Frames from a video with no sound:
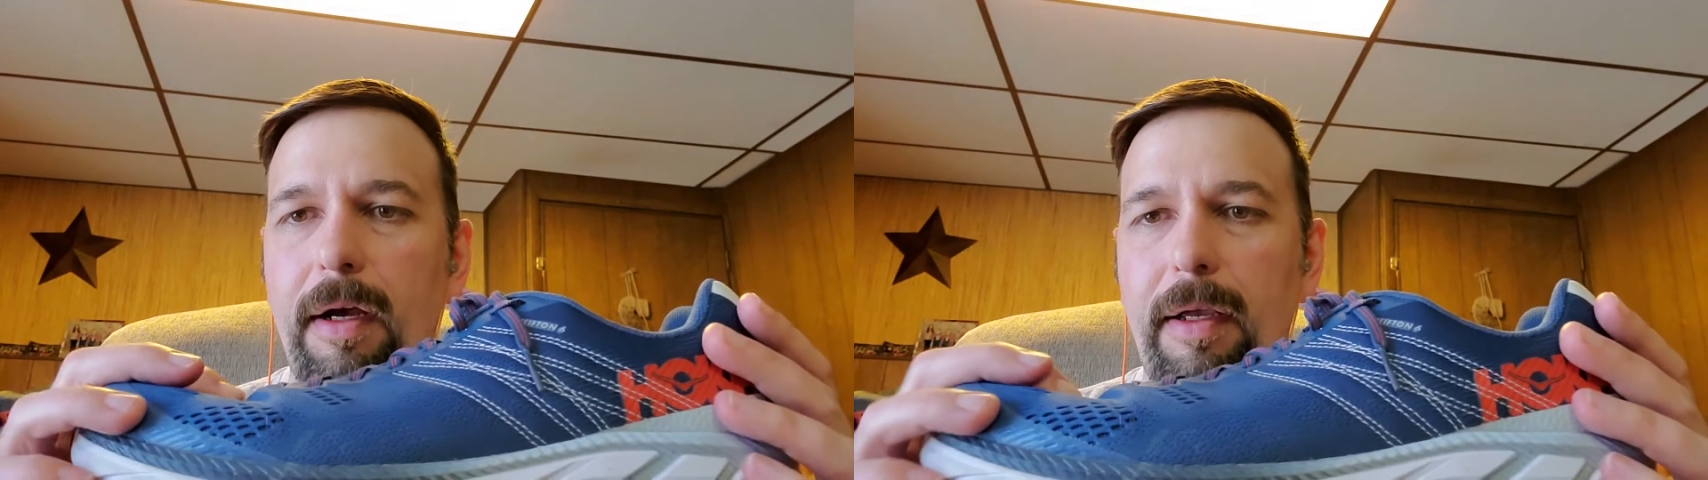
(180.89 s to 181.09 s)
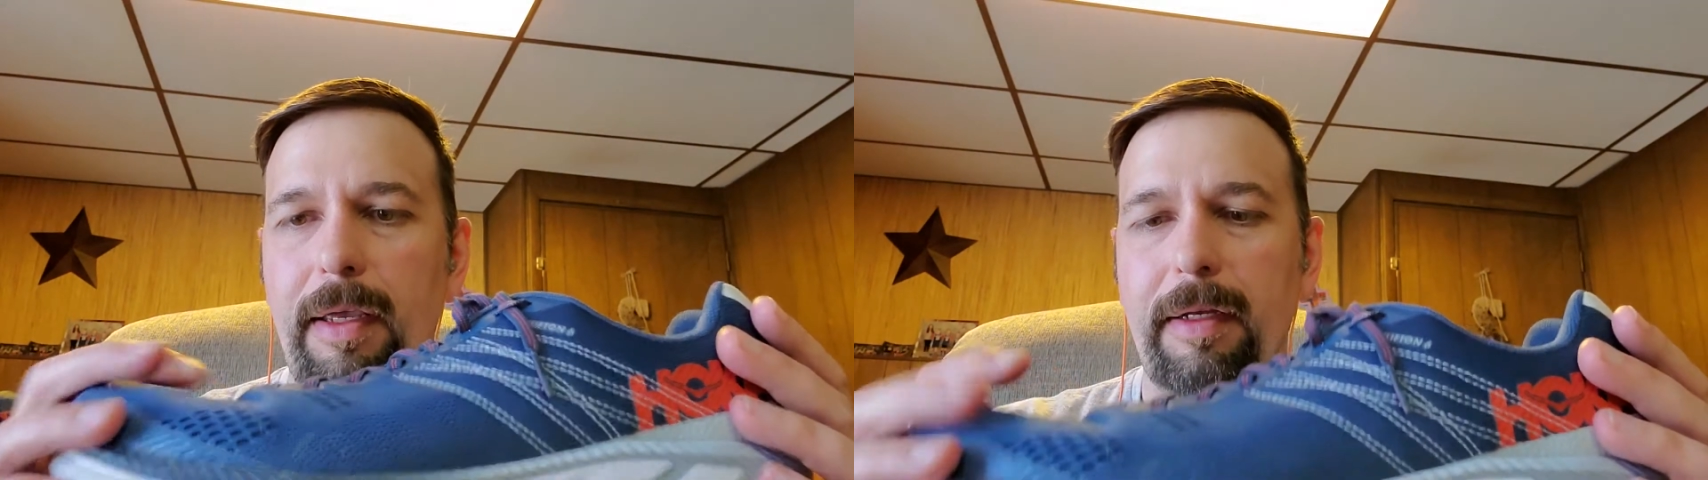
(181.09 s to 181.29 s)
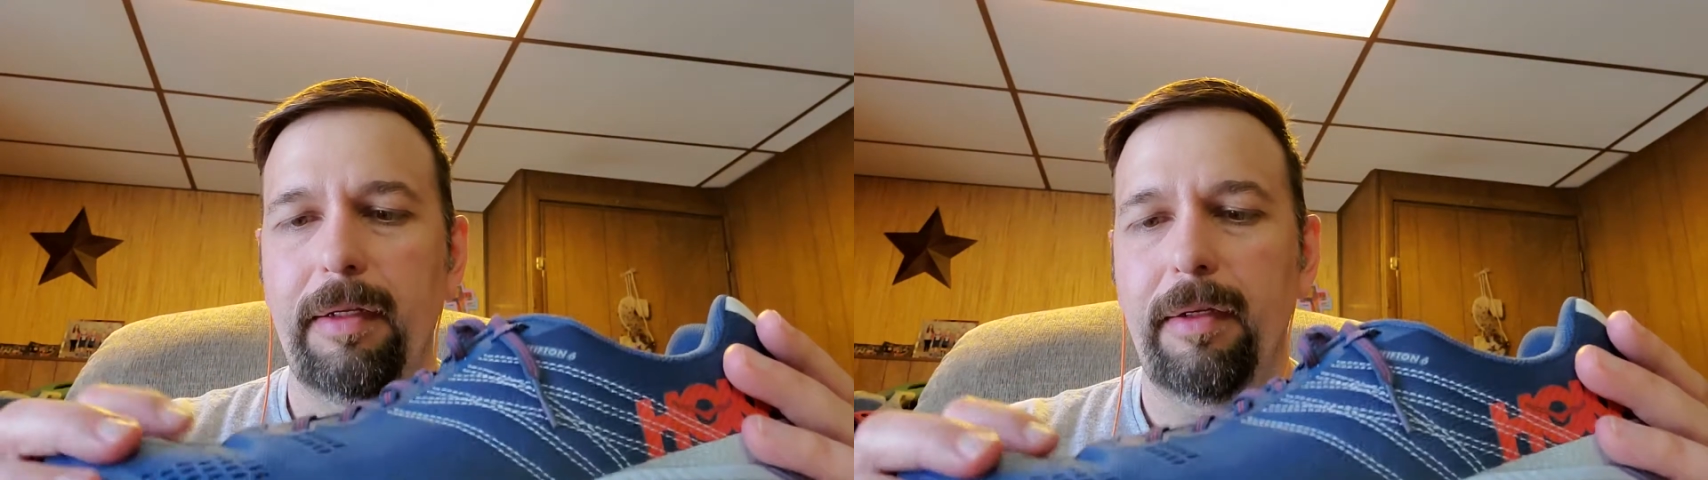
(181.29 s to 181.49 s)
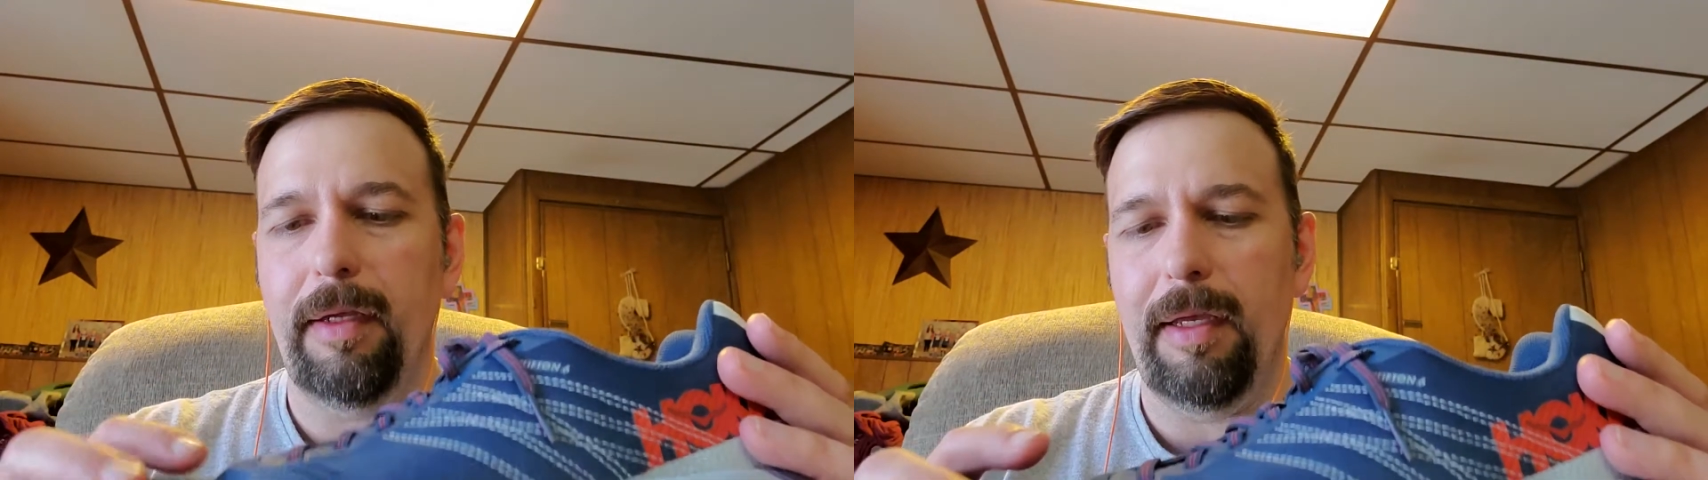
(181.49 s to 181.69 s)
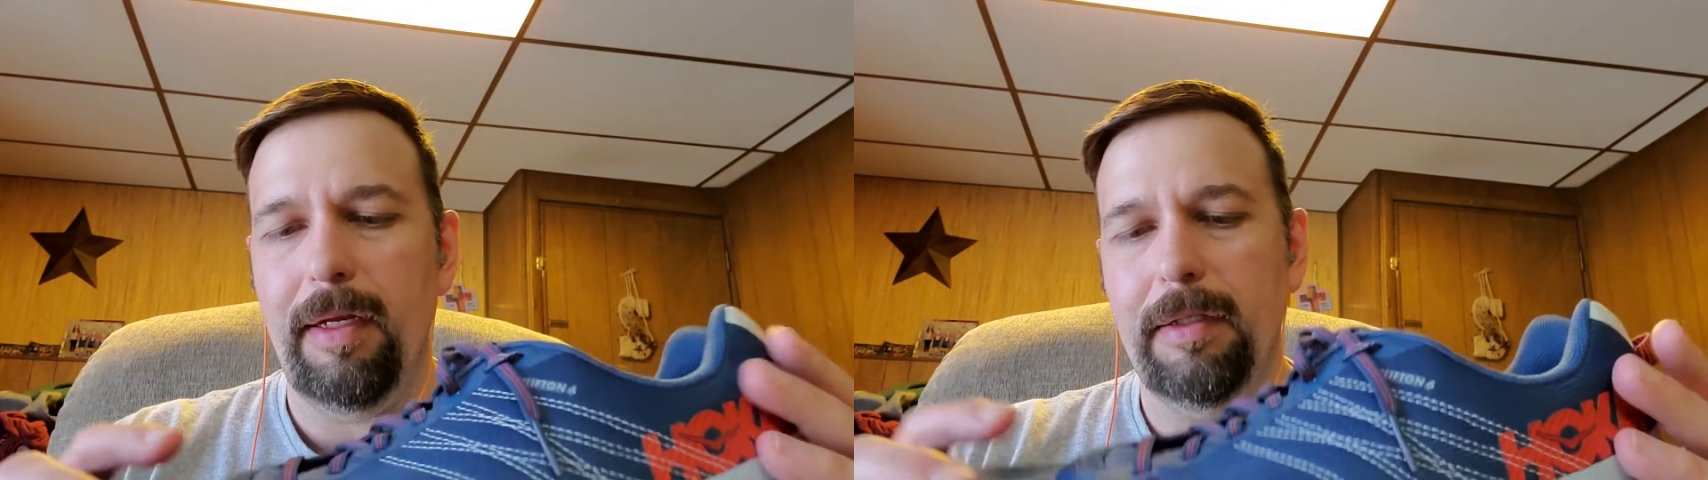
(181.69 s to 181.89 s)
in it,
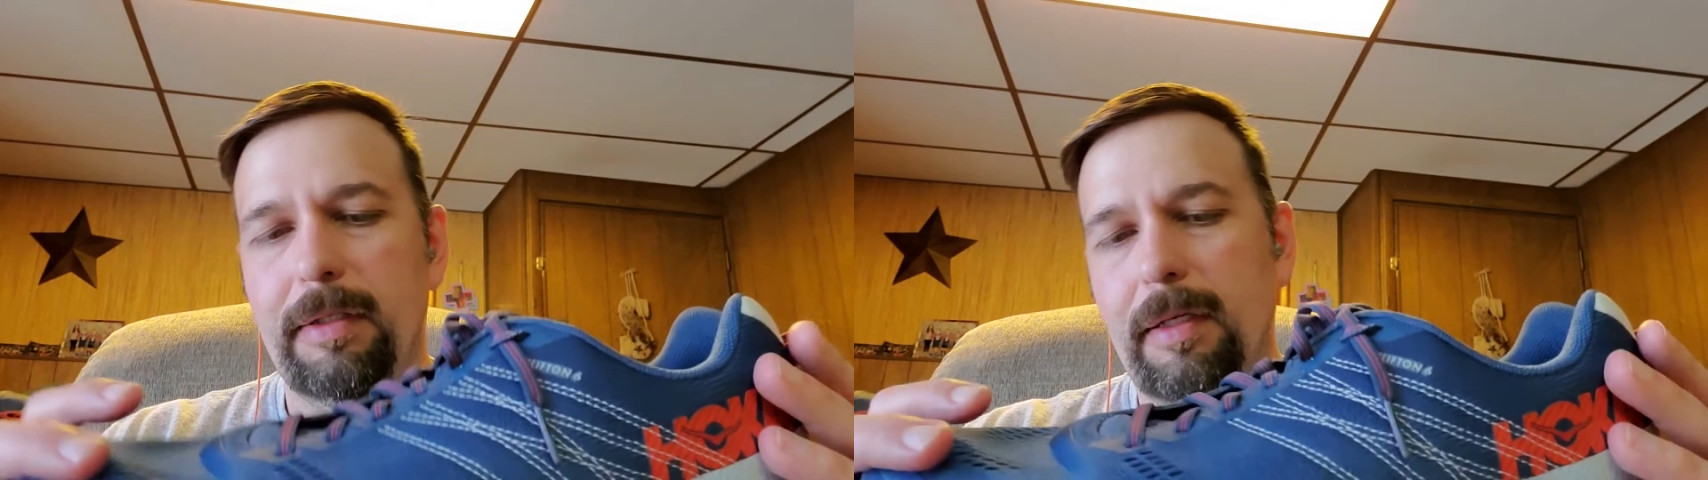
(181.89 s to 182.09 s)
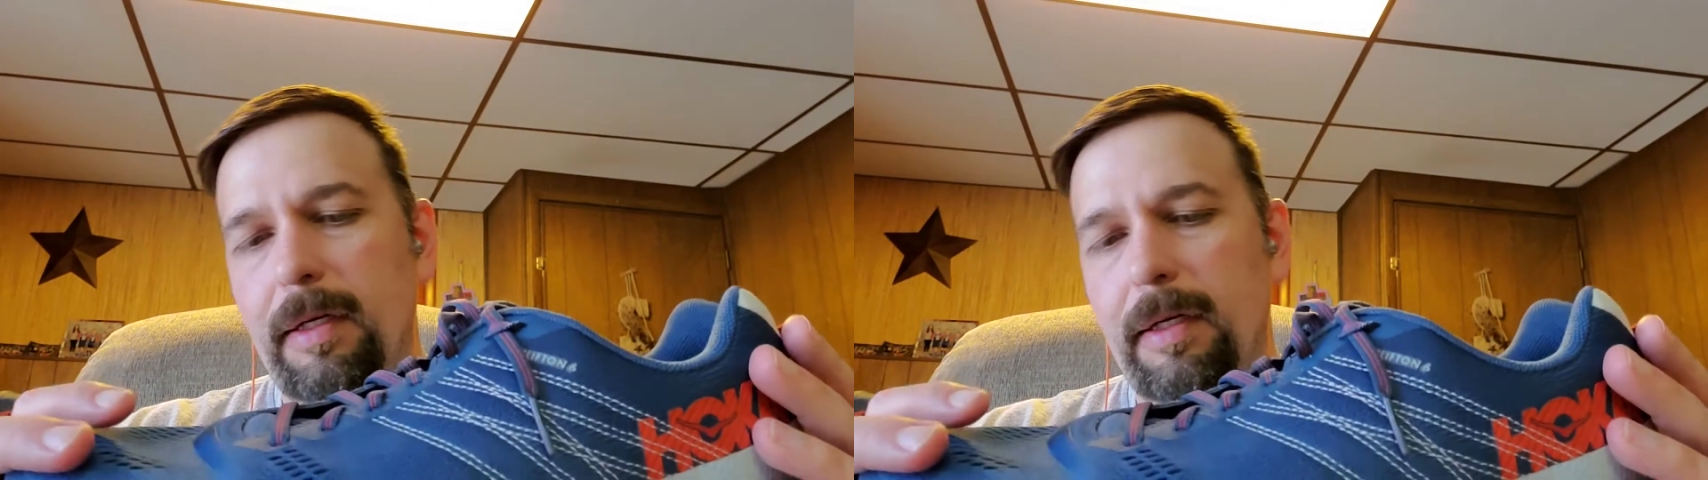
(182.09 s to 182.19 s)
and it's